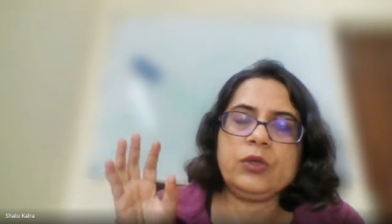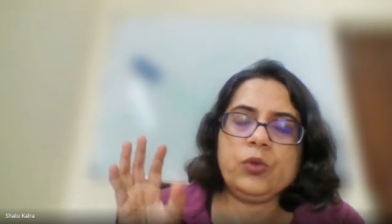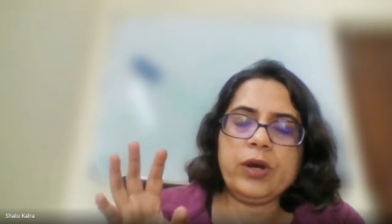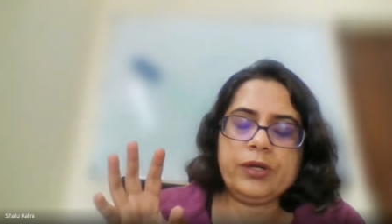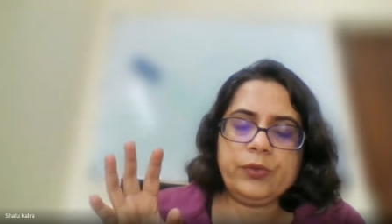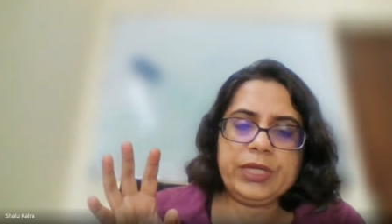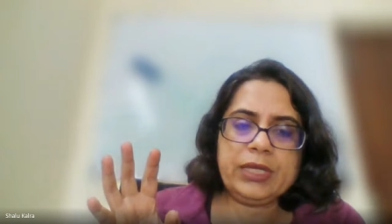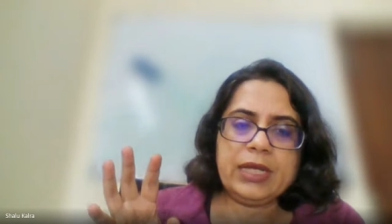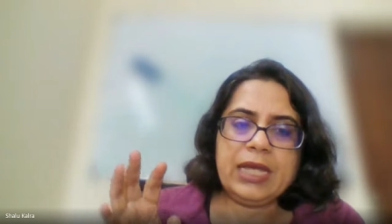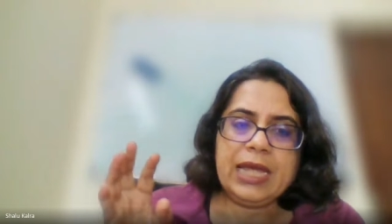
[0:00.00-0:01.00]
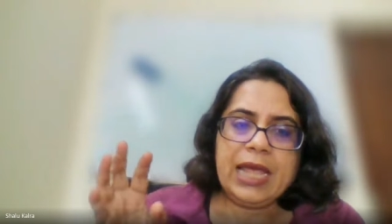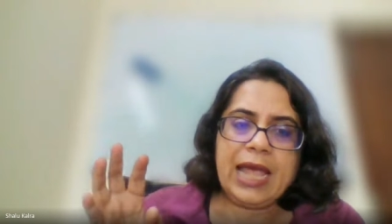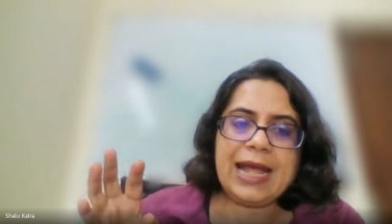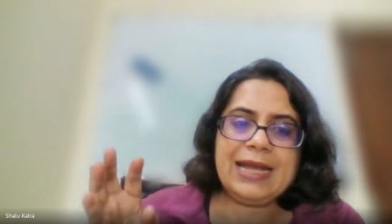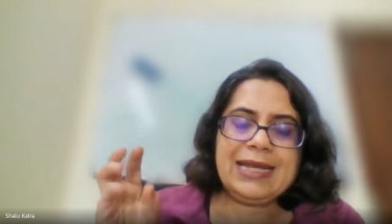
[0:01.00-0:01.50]
you are doing
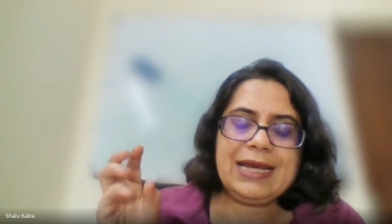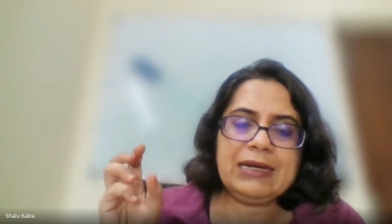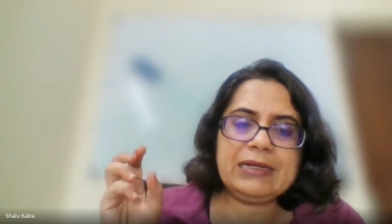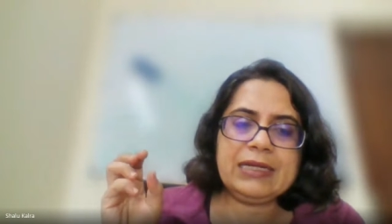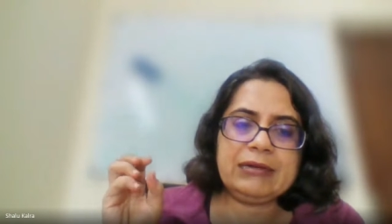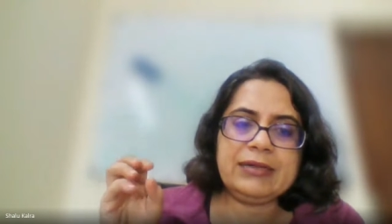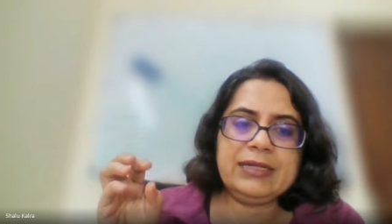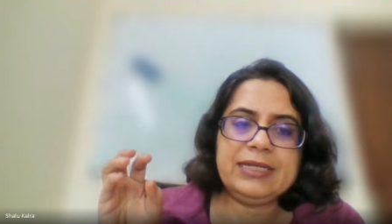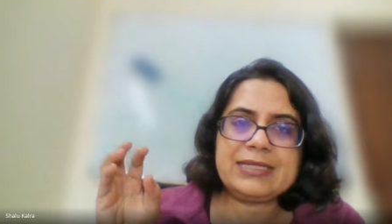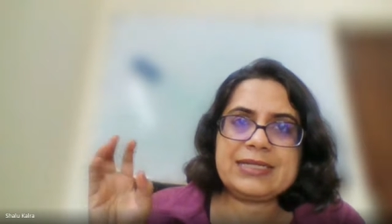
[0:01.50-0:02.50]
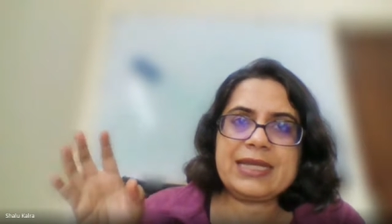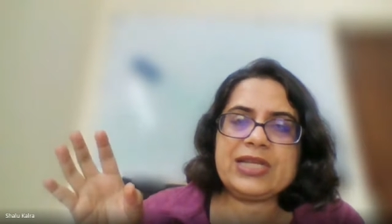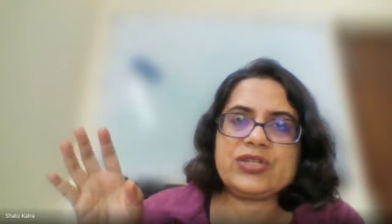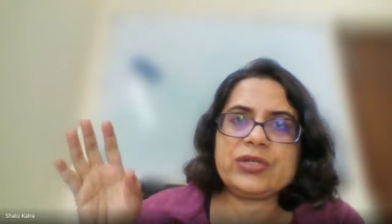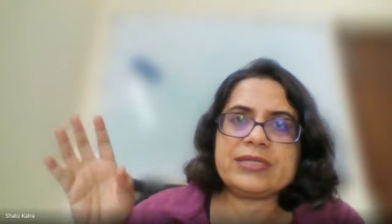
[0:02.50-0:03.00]
and an early
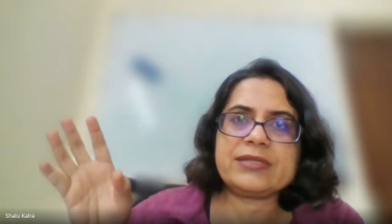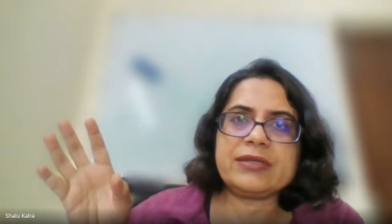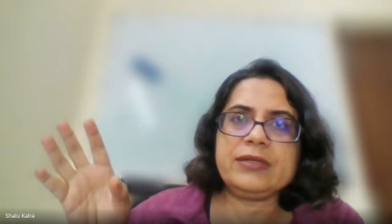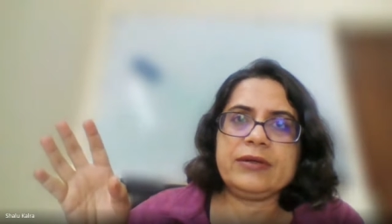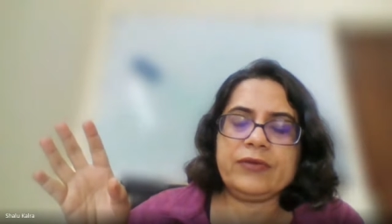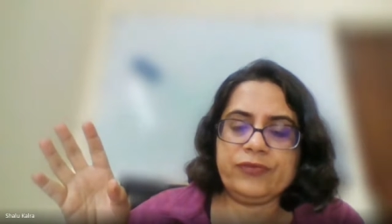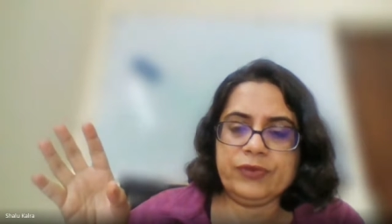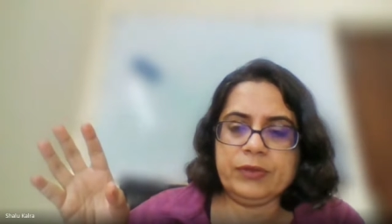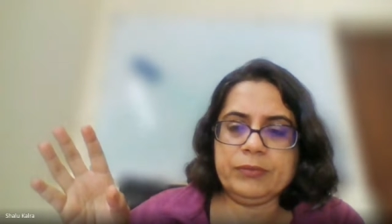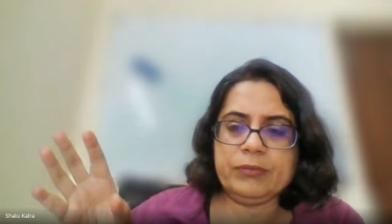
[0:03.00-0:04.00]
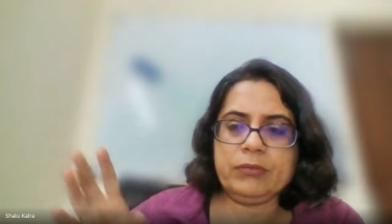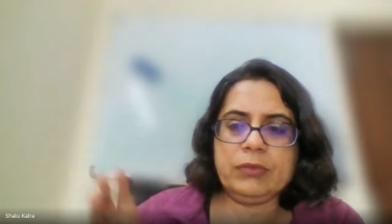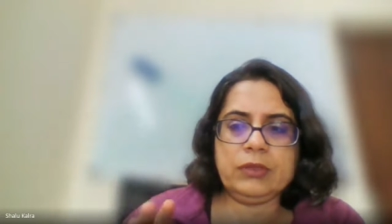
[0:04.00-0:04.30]
stage listed firm.